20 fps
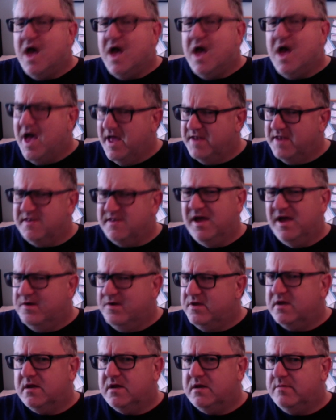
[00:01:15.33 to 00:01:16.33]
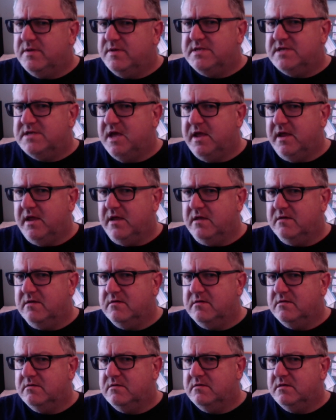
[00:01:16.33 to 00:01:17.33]
And now you're going to be saying,
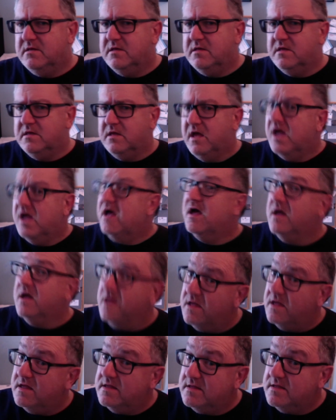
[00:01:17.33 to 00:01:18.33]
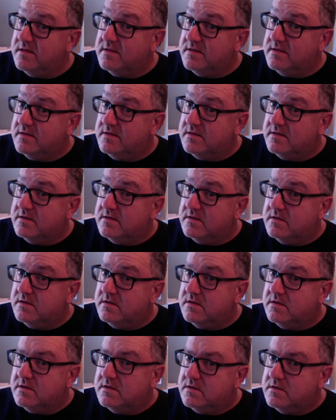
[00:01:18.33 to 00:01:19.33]
huh?
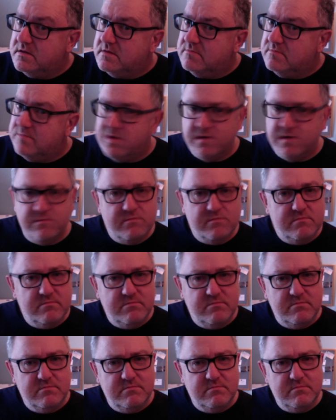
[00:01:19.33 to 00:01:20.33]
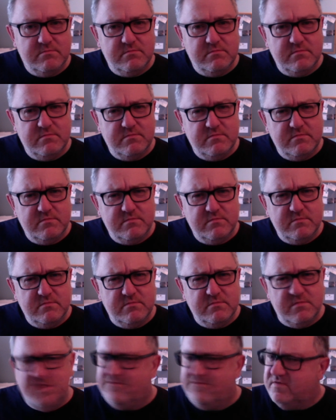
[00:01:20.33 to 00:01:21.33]
But
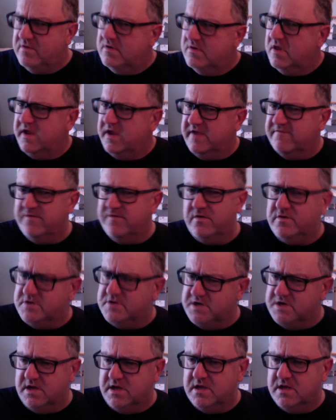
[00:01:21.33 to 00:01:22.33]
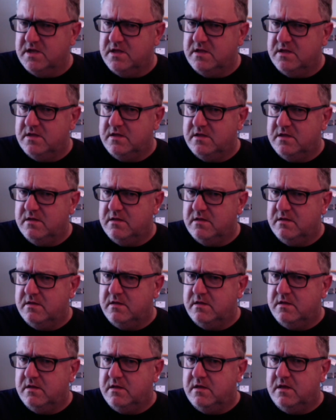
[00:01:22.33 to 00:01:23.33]
if you like Fuji
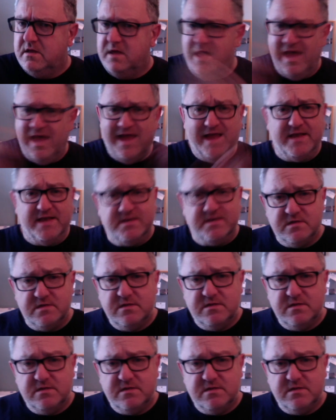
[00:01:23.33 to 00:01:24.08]
and